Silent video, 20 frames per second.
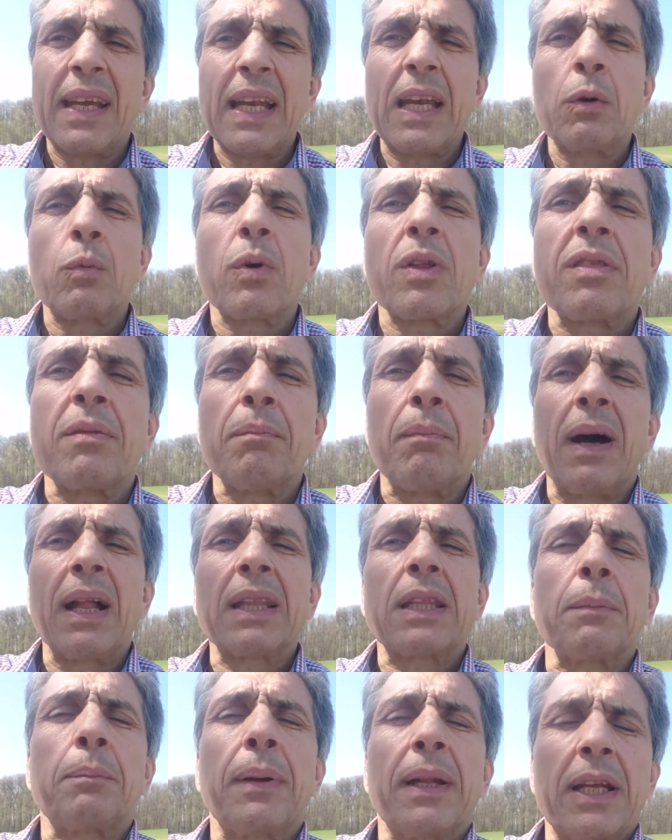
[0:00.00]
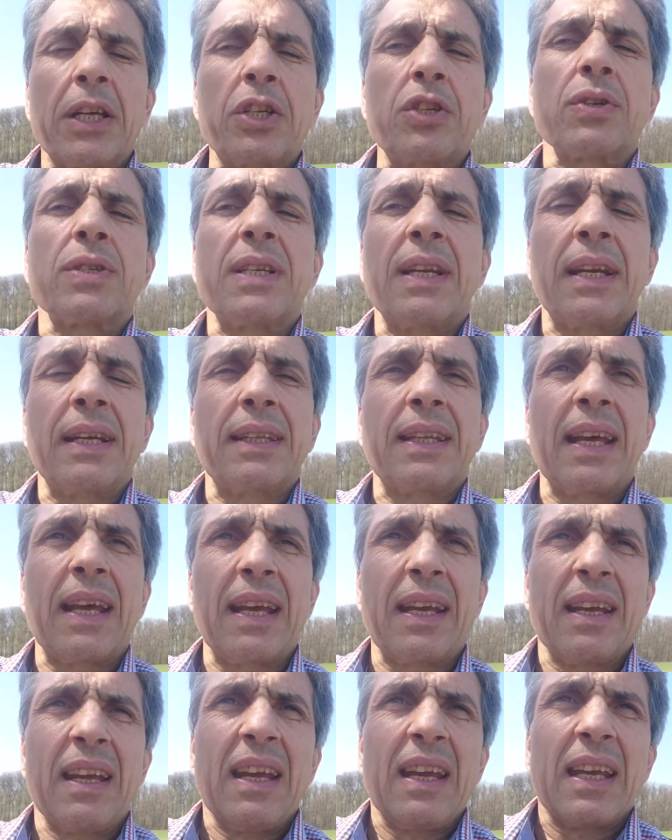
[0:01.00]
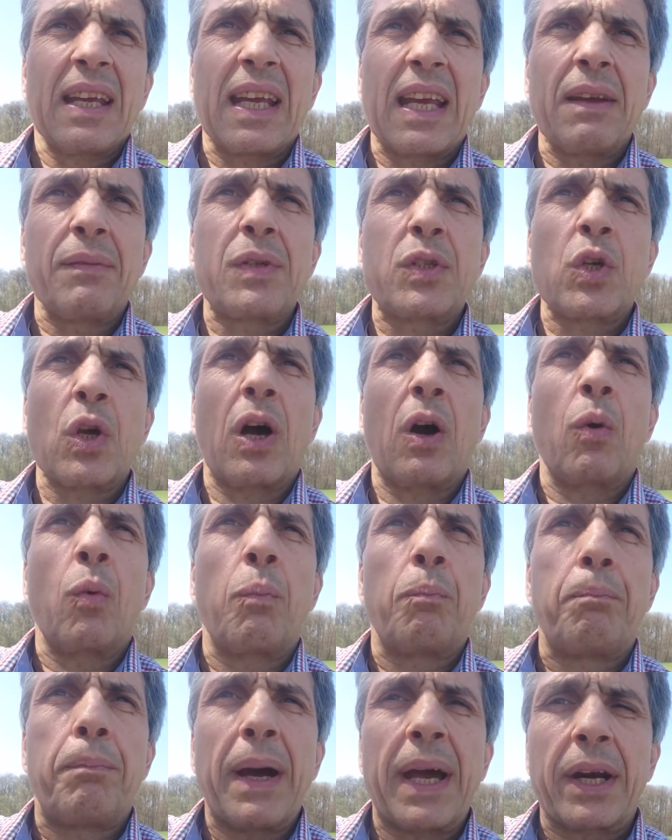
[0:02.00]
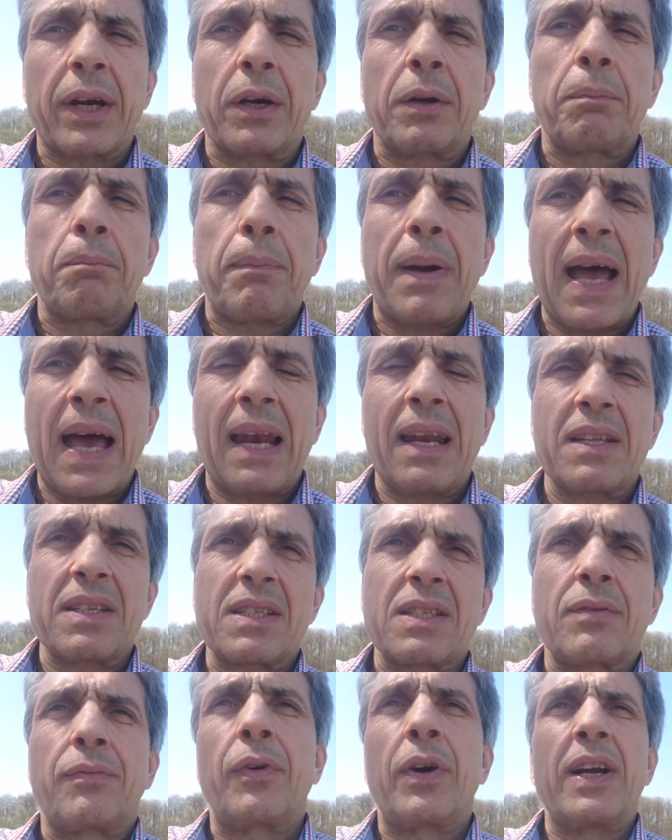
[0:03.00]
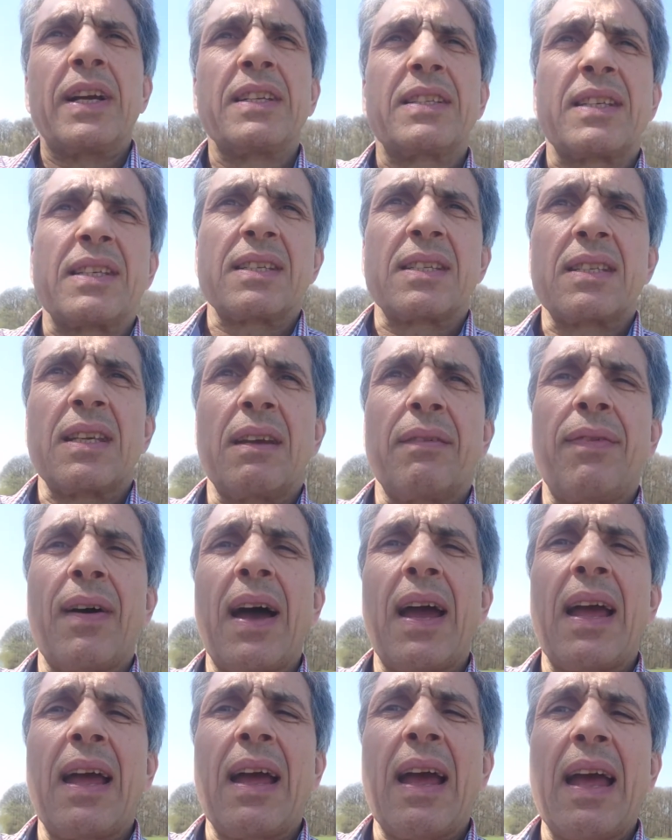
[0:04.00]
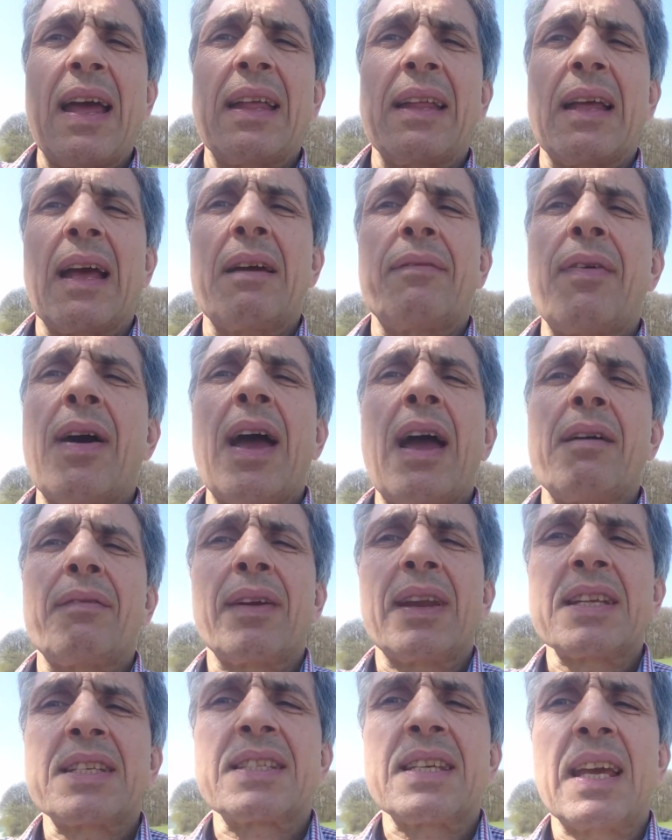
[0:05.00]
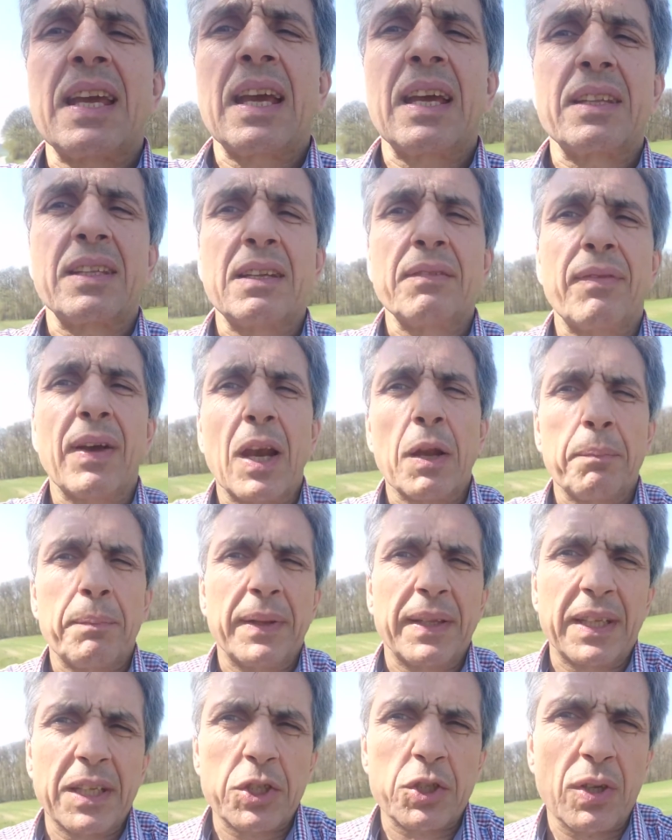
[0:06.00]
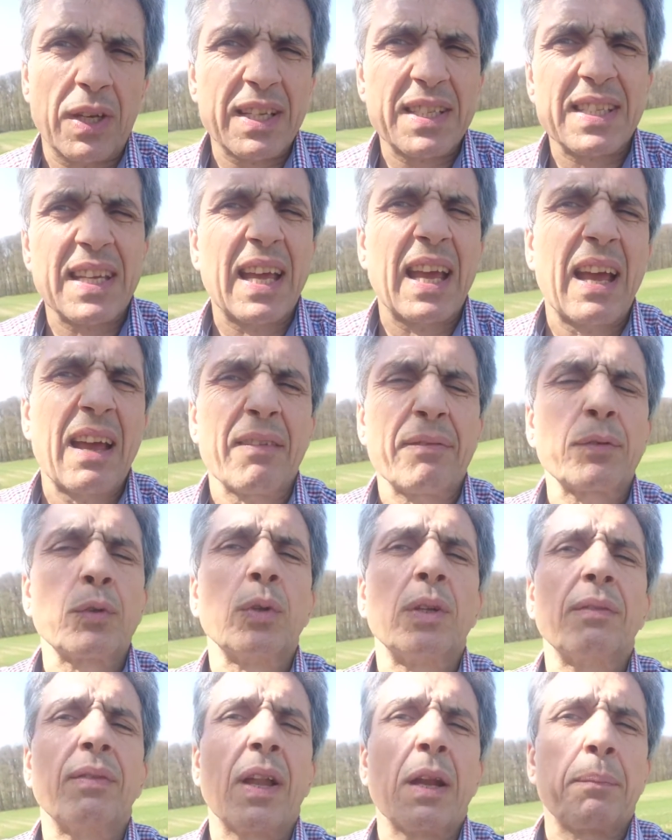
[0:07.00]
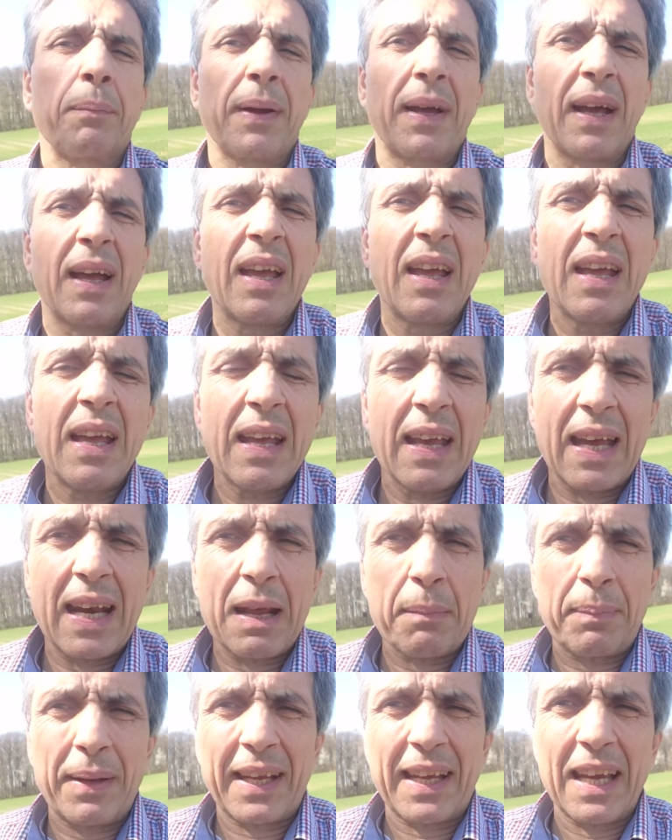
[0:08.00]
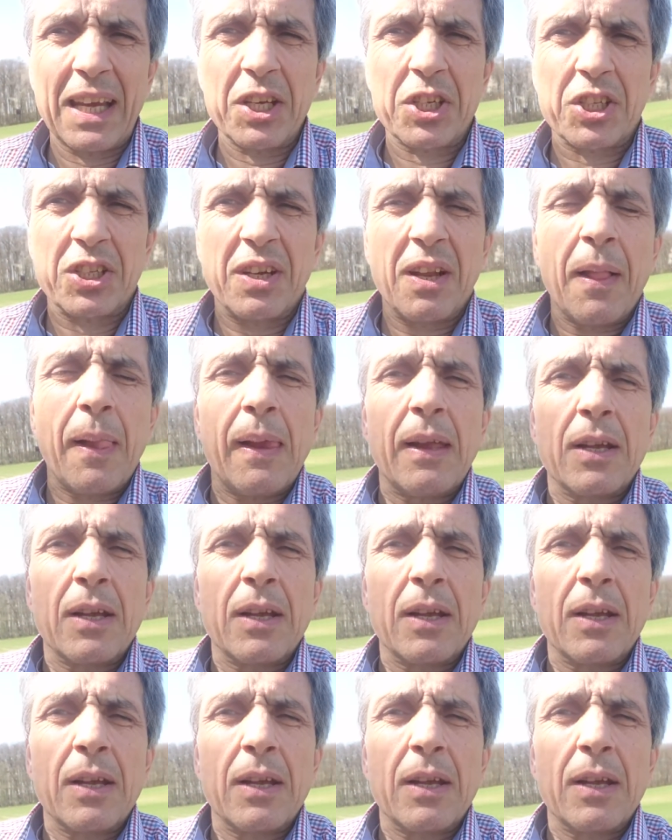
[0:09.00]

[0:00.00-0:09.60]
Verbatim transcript: dealing with multiple issues in a day gives you a better balance. For instance, if I have, if I have, let's say, a development issue, let's say I have to develop a, an application.